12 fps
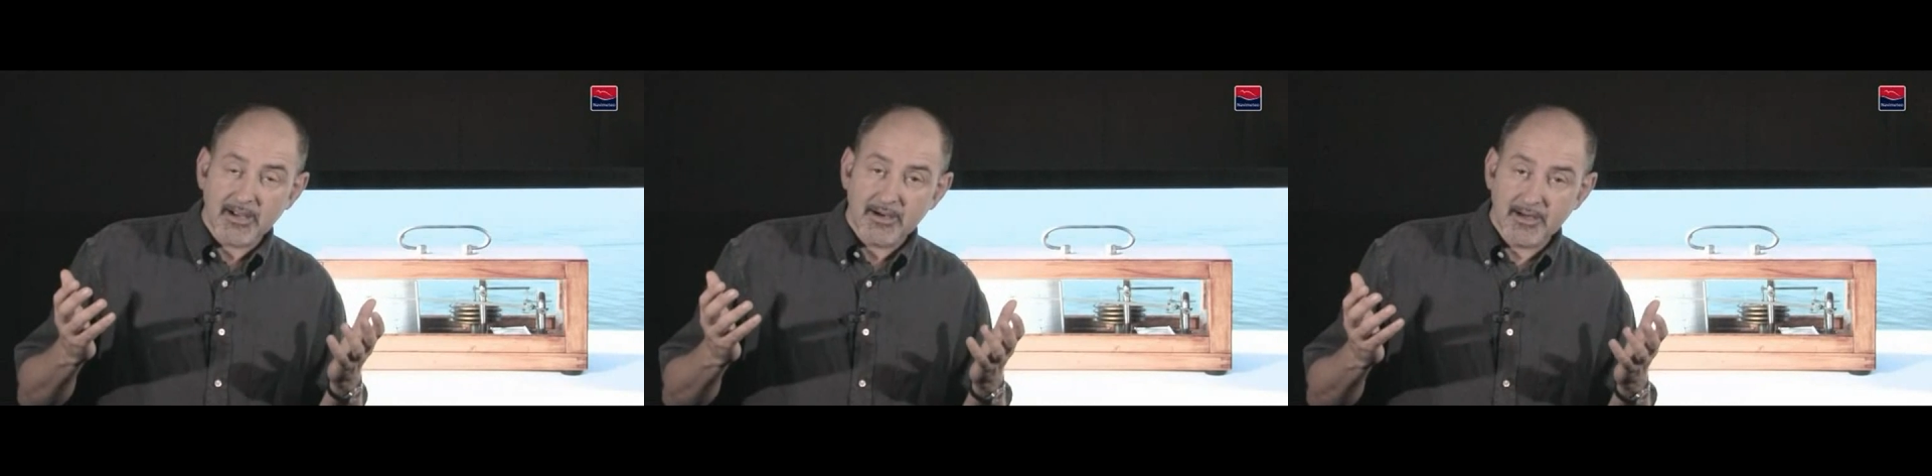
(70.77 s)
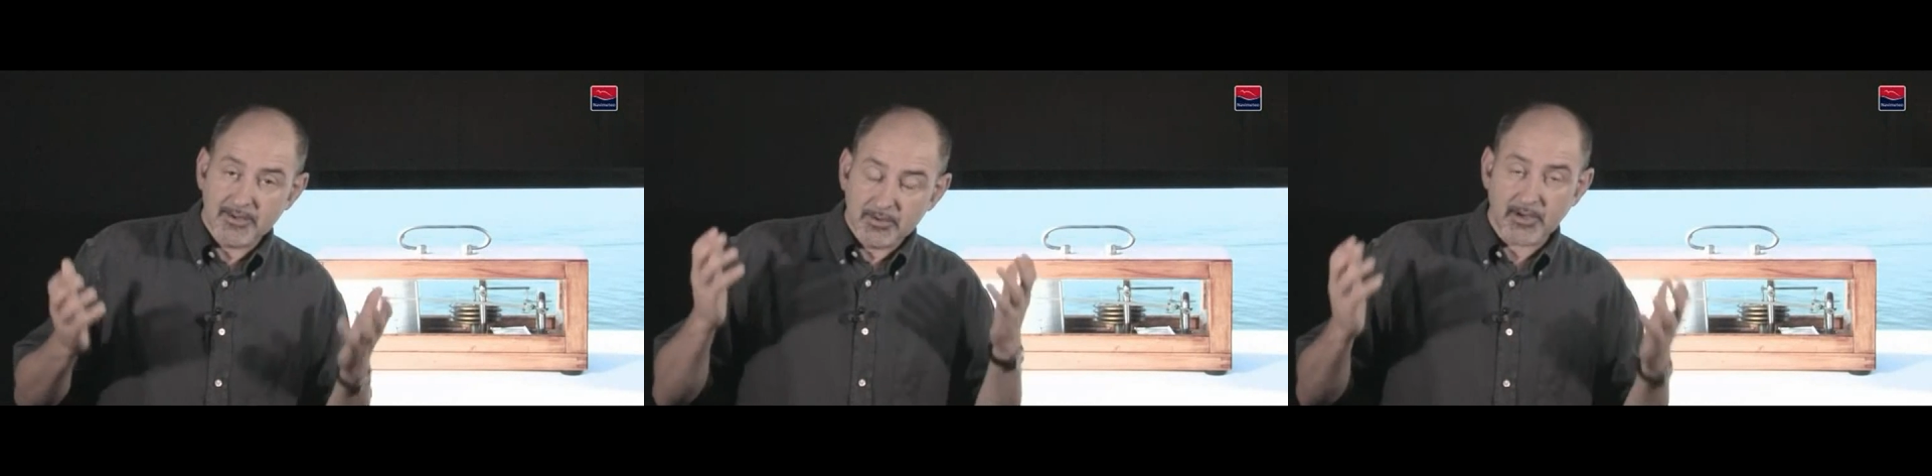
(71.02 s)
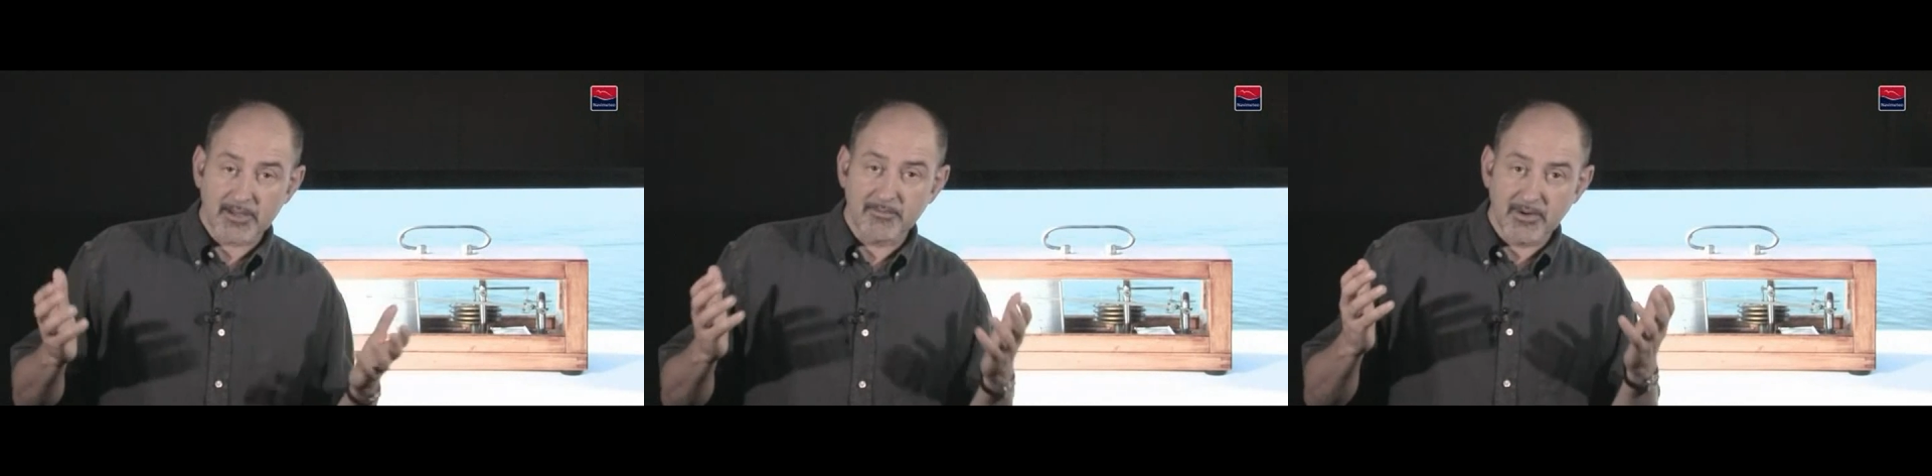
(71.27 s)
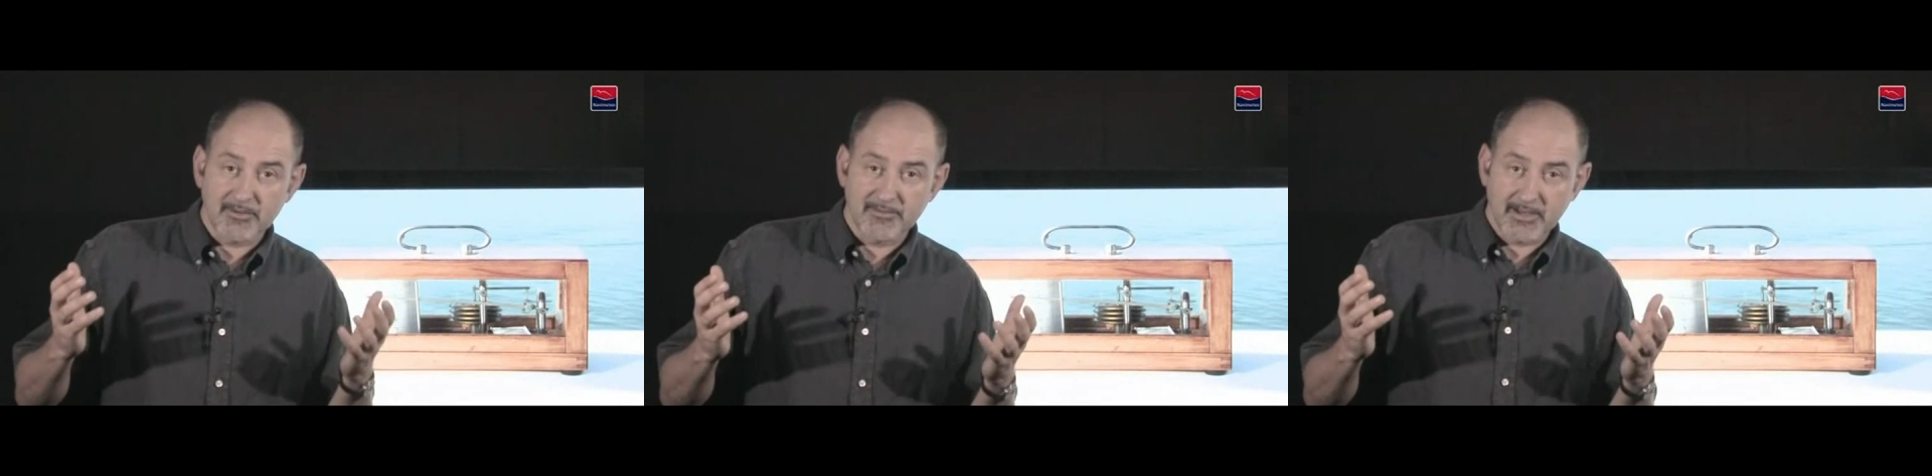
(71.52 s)
changes
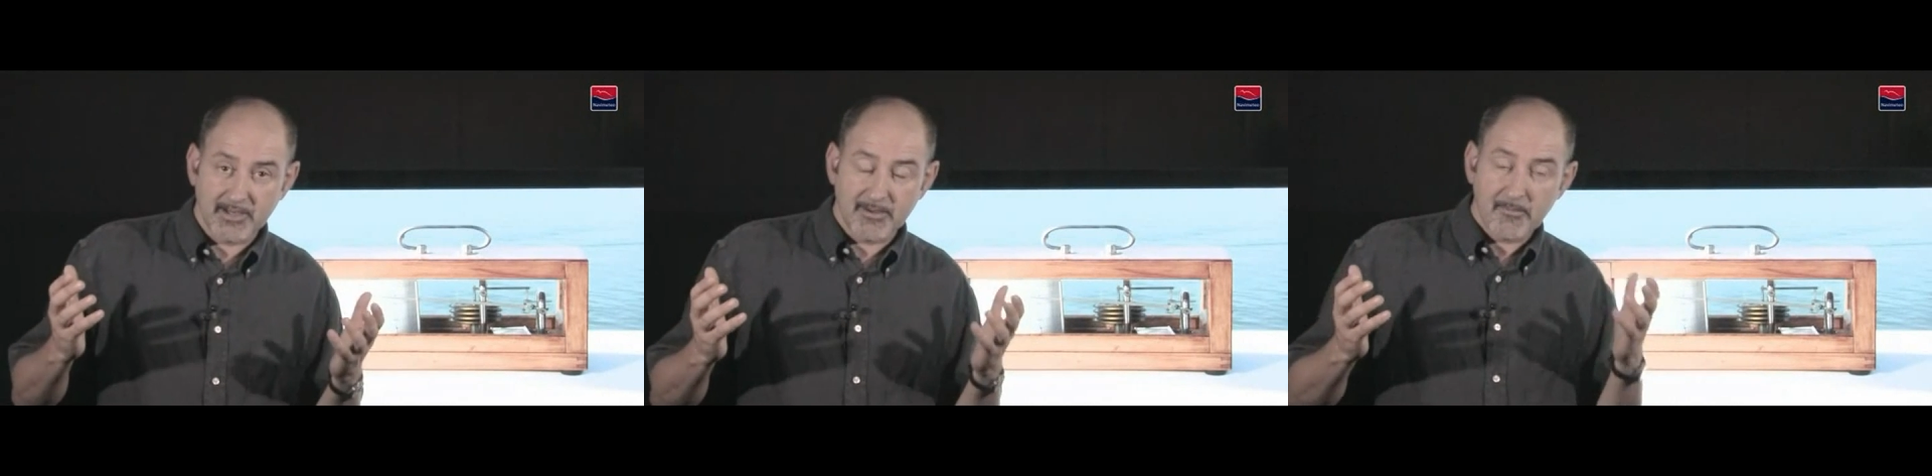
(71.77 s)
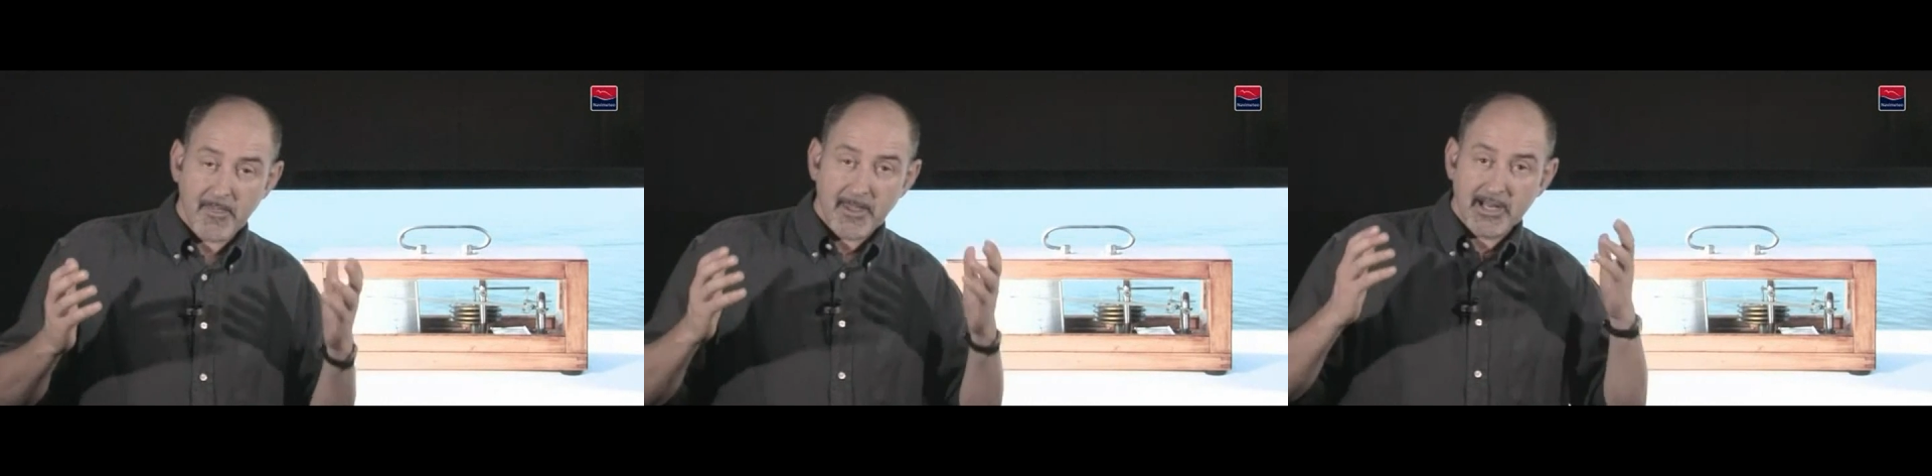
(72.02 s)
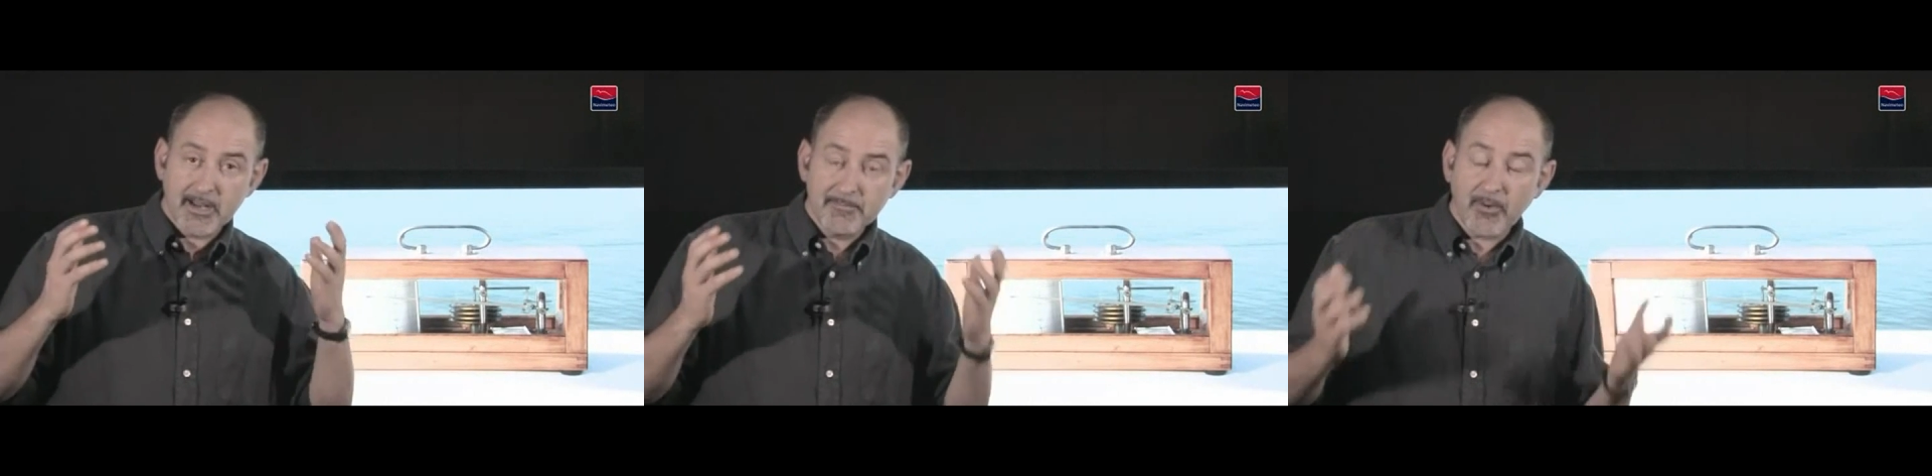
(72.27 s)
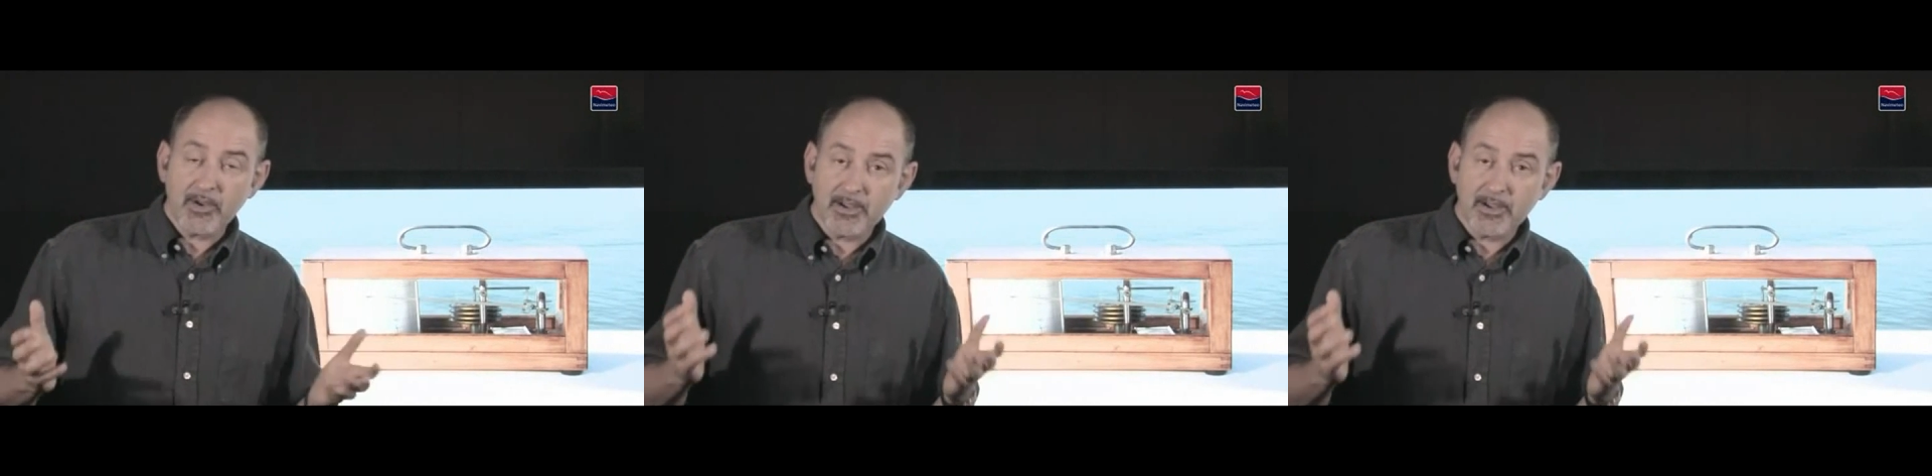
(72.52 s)
and used to say,